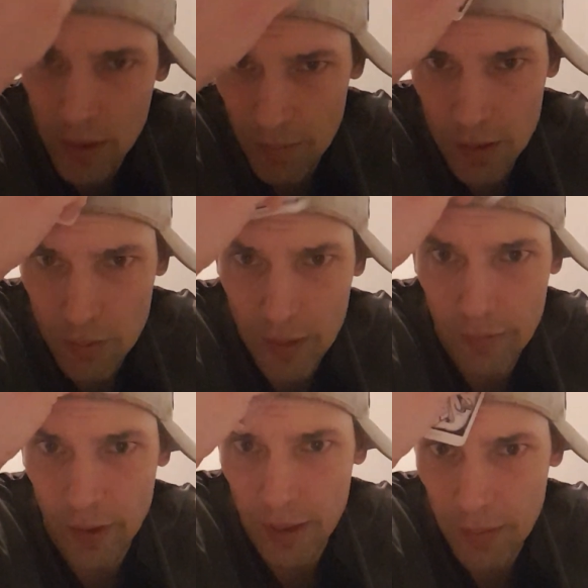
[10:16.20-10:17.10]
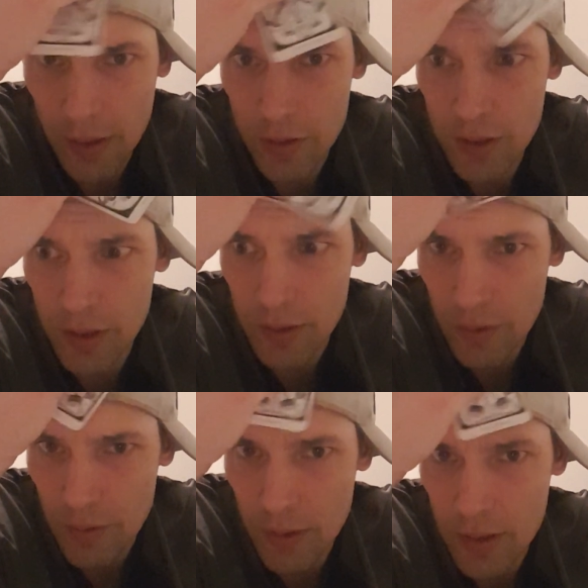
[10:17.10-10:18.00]
this can be twin flame energy
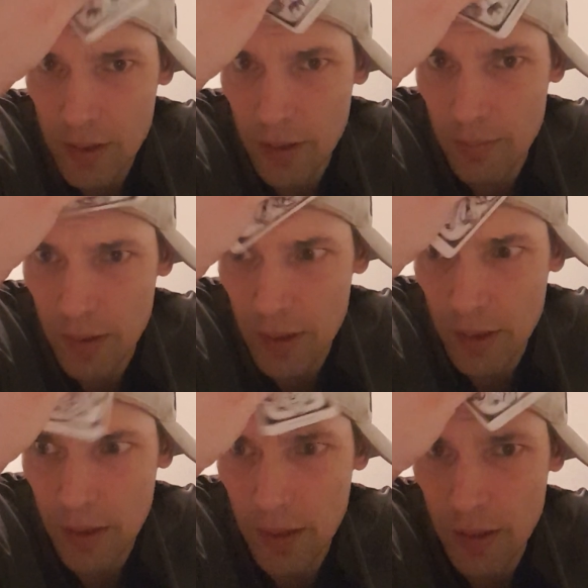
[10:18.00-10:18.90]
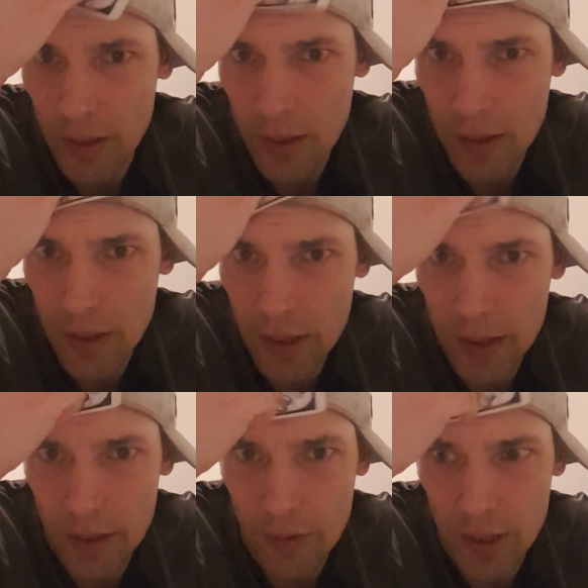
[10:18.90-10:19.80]
too. This can be uh,
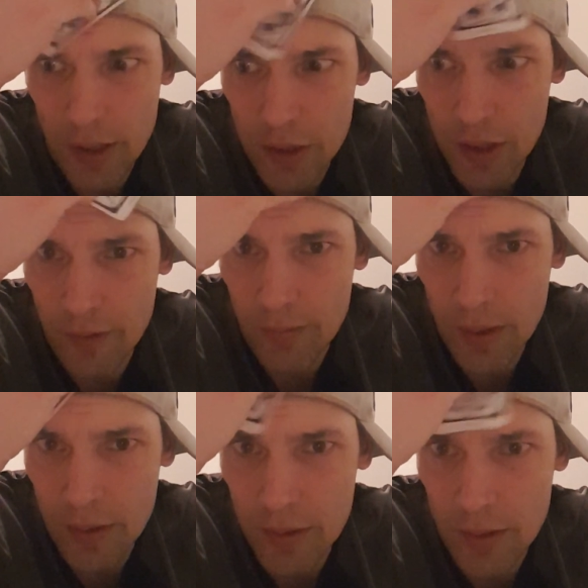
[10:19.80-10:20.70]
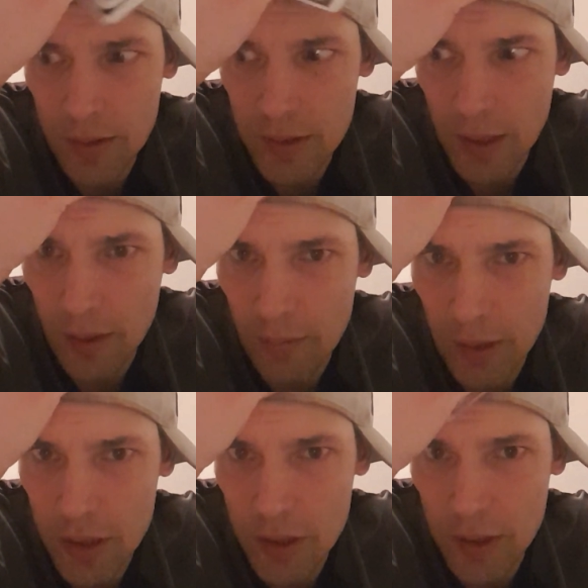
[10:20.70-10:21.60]
a great achievement, a
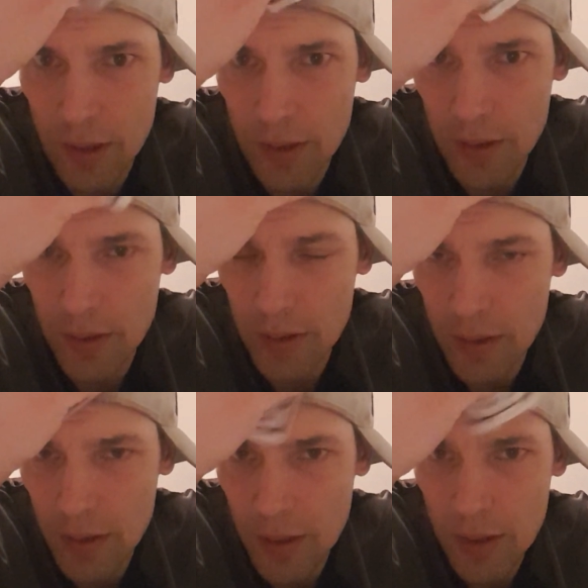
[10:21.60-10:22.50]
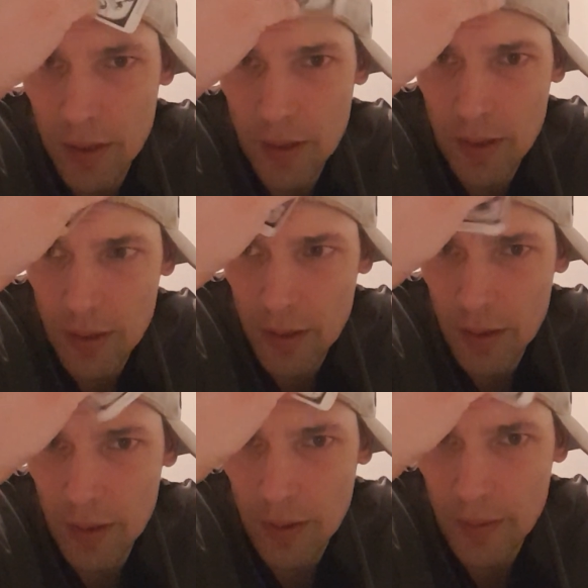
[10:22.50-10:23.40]
celebration,
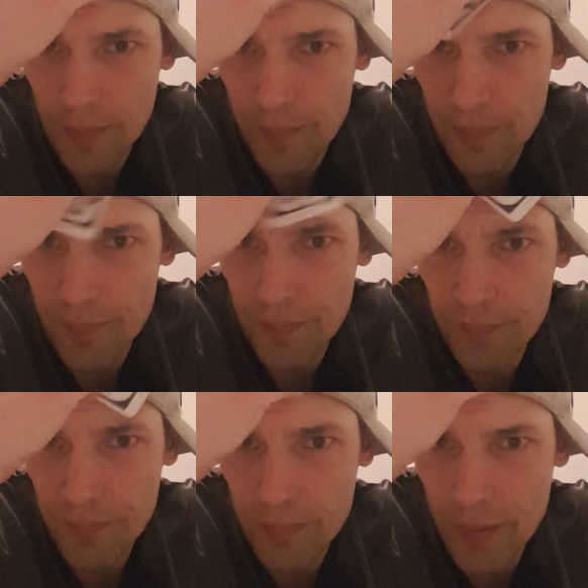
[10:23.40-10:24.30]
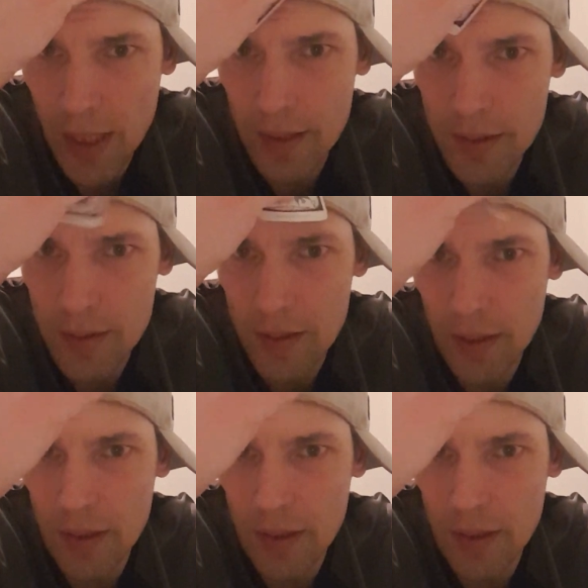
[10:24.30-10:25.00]
um, yeah, this is